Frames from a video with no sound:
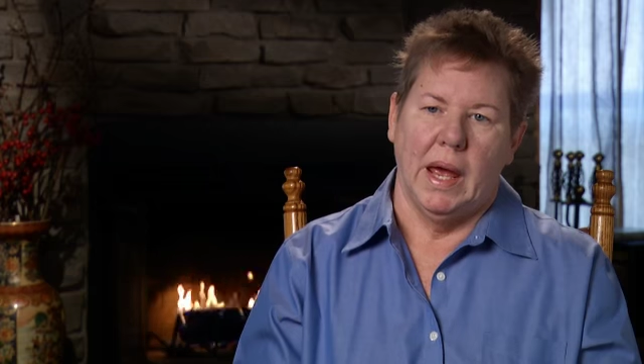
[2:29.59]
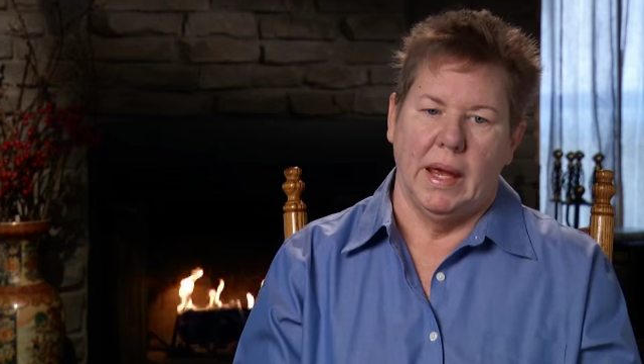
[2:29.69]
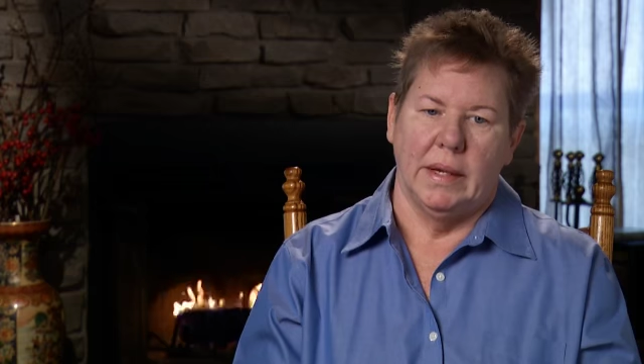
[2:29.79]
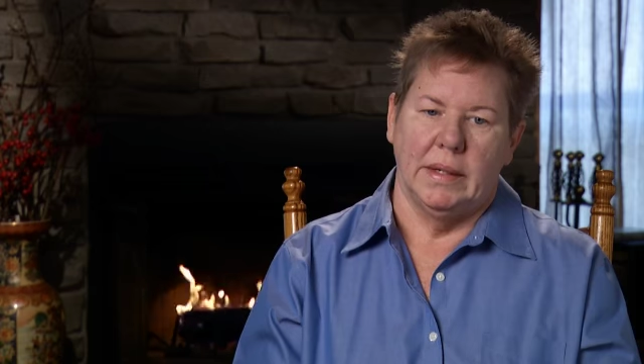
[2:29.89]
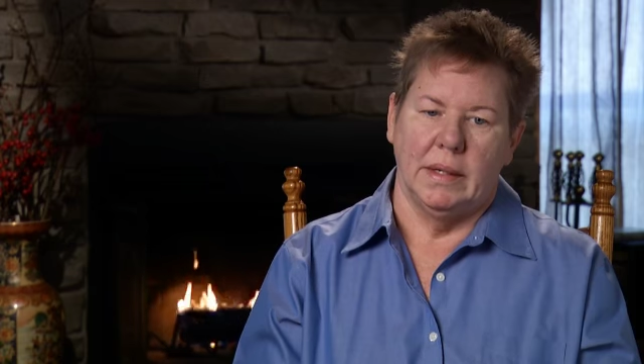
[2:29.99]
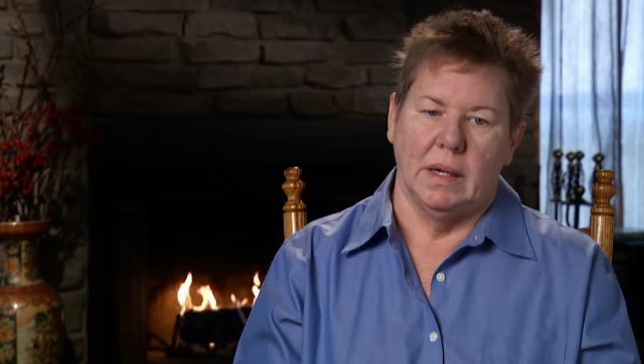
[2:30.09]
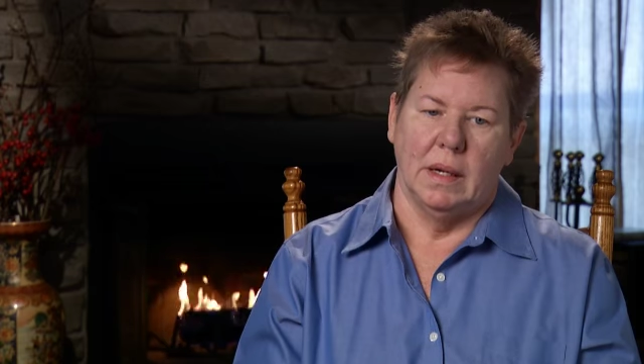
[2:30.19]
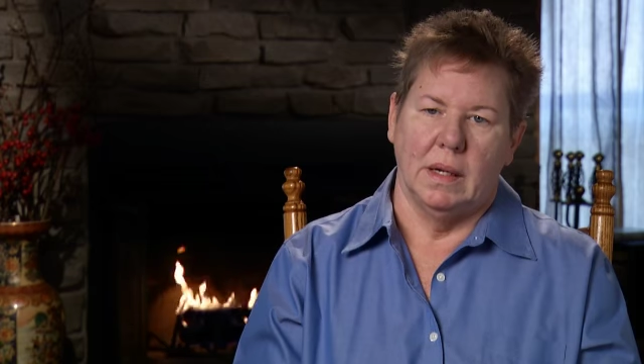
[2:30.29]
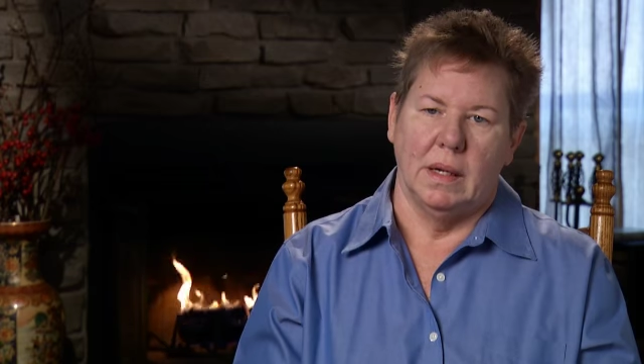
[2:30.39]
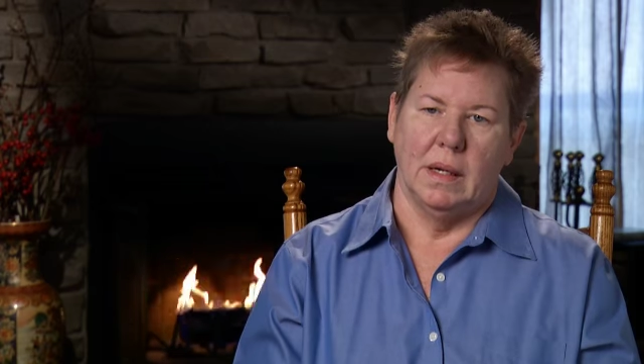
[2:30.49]
and
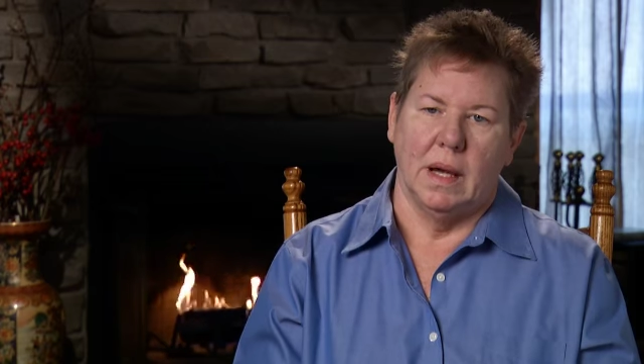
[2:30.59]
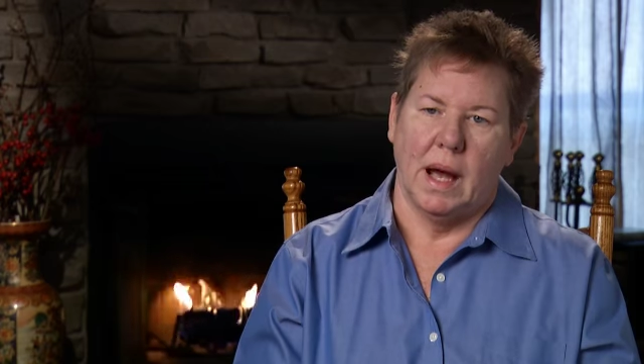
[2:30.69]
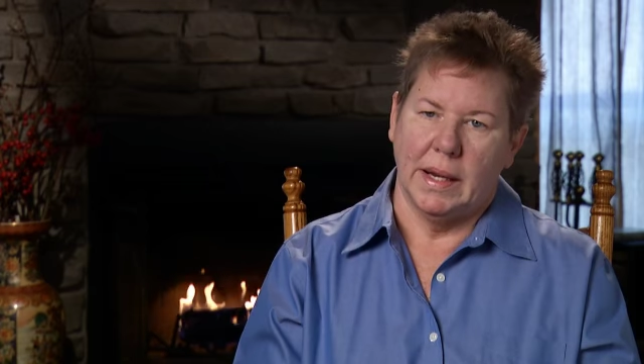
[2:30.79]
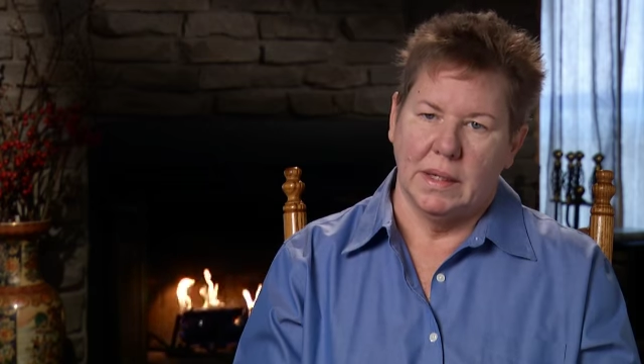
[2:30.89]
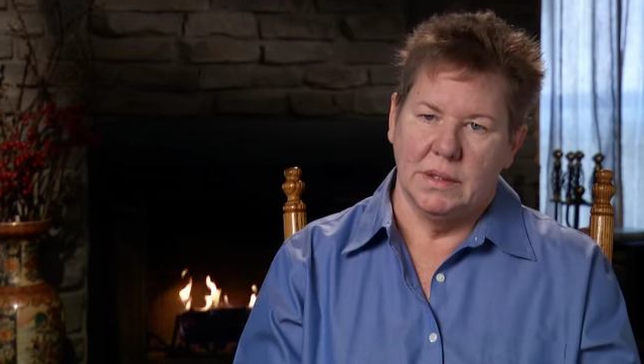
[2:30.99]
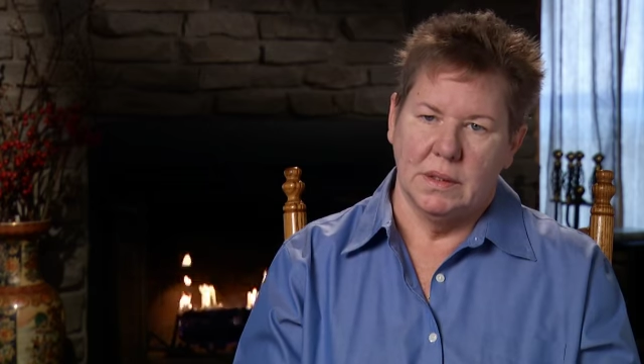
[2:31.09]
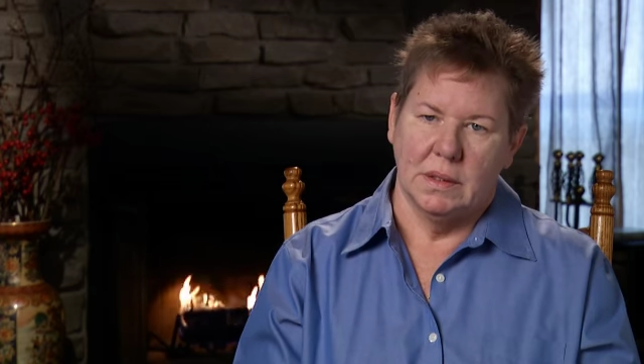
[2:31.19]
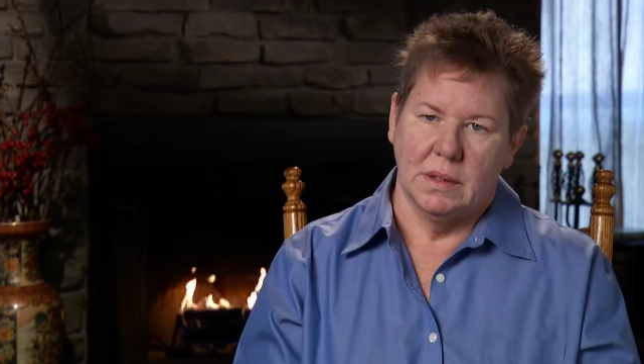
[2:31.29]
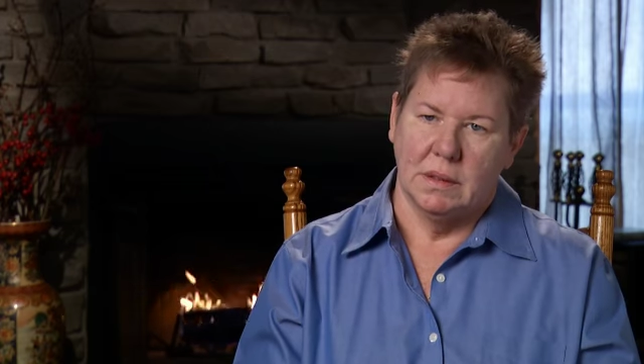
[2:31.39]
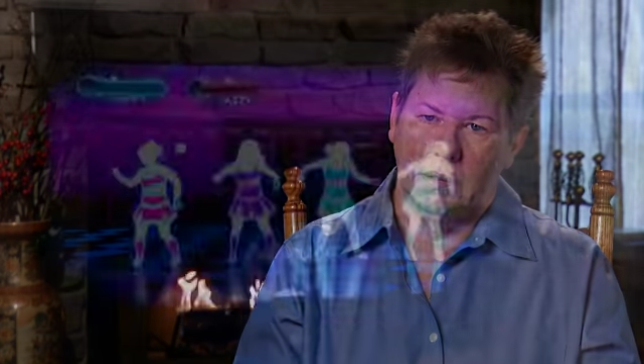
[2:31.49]
I can